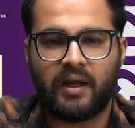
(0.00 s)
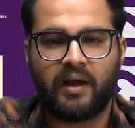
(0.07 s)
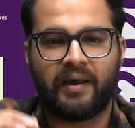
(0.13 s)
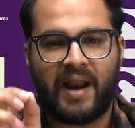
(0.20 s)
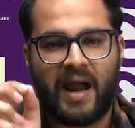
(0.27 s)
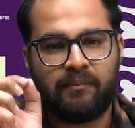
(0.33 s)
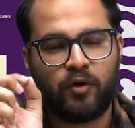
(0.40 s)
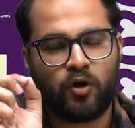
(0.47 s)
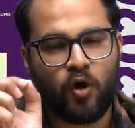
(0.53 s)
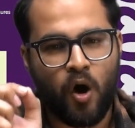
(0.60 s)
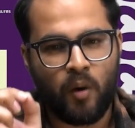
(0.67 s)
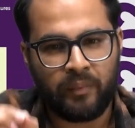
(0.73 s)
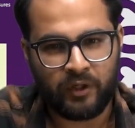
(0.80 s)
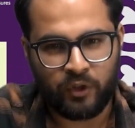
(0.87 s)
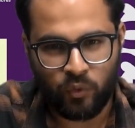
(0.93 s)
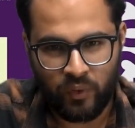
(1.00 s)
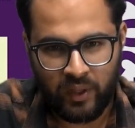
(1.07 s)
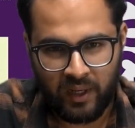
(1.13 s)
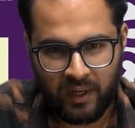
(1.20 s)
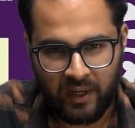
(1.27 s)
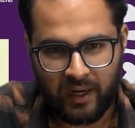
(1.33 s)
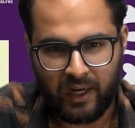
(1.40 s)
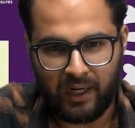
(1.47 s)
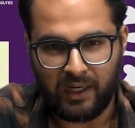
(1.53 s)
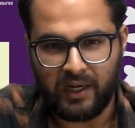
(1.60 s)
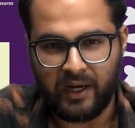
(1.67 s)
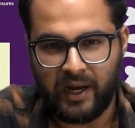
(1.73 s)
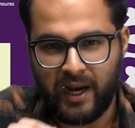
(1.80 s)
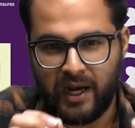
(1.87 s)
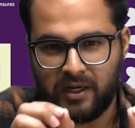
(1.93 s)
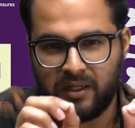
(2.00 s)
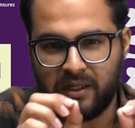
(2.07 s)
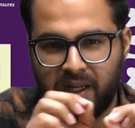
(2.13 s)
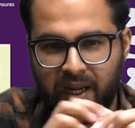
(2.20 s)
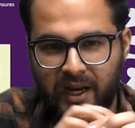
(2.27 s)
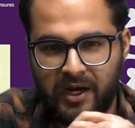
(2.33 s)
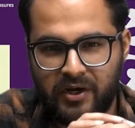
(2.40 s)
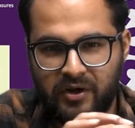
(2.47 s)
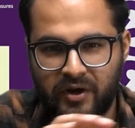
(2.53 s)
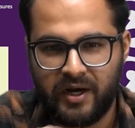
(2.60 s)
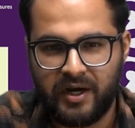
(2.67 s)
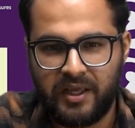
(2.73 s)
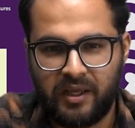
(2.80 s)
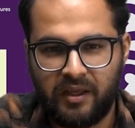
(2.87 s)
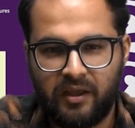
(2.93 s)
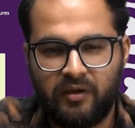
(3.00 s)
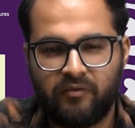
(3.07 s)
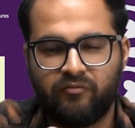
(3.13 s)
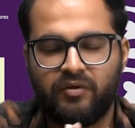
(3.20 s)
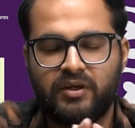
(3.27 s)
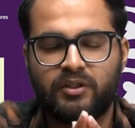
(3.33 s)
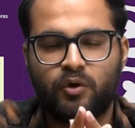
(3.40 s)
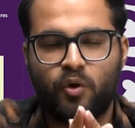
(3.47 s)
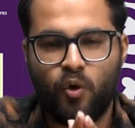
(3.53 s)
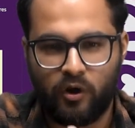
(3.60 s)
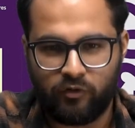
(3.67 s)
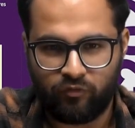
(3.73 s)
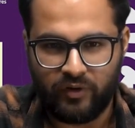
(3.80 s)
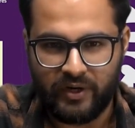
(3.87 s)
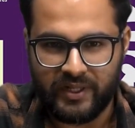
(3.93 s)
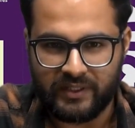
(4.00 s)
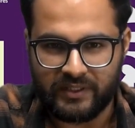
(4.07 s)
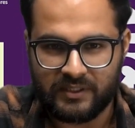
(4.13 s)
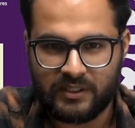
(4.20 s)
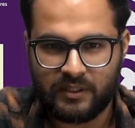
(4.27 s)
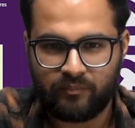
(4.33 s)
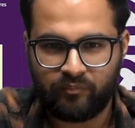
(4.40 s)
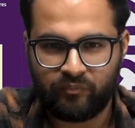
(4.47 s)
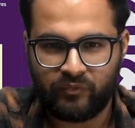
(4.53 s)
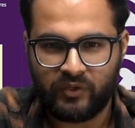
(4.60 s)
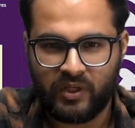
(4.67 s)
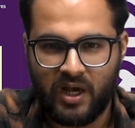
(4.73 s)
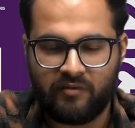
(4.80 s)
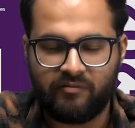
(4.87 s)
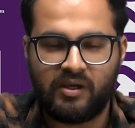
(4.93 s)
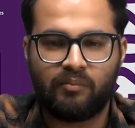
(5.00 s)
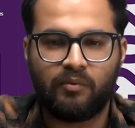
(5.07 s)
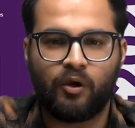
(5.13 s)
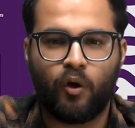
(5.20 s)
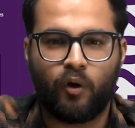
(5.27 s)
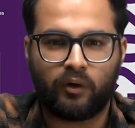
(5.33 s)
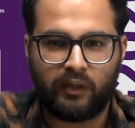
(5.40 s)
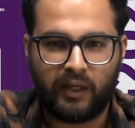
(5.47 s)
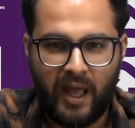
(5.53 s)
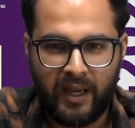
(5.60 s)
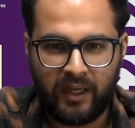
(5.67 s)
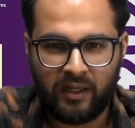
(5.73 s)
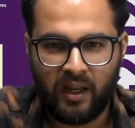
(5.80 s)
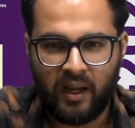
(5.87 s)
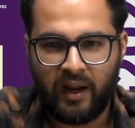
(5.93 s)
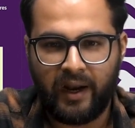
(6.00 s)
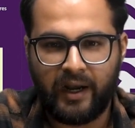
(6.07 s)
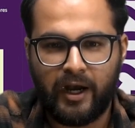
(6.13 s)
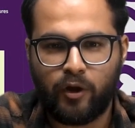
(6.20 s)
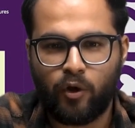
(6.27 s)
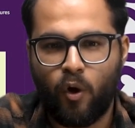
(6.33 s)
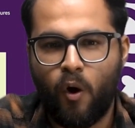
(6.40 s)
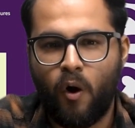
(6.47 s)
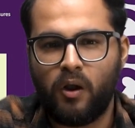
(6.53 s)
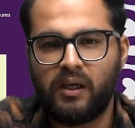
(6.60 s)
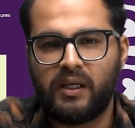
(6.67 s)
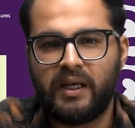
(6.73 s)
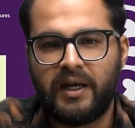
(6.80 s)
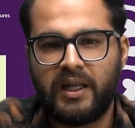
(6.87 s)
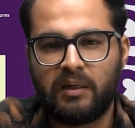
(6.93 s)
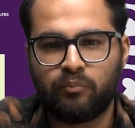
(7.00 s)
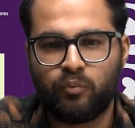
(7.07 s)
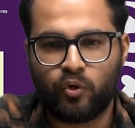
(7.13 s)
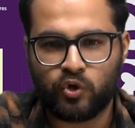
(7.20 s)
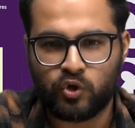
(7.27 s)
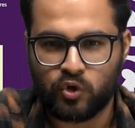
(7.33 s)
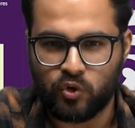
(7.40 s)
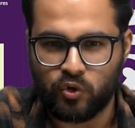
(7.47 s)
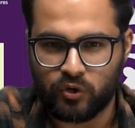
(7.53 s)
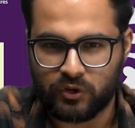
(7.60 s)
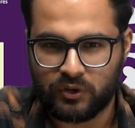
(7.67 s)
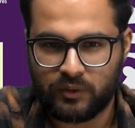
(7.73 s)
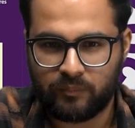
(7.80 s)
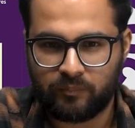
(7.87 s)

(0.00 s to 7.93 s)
Grab your copy today and get Gate ready with confidence. Available online and at all leading bookstores.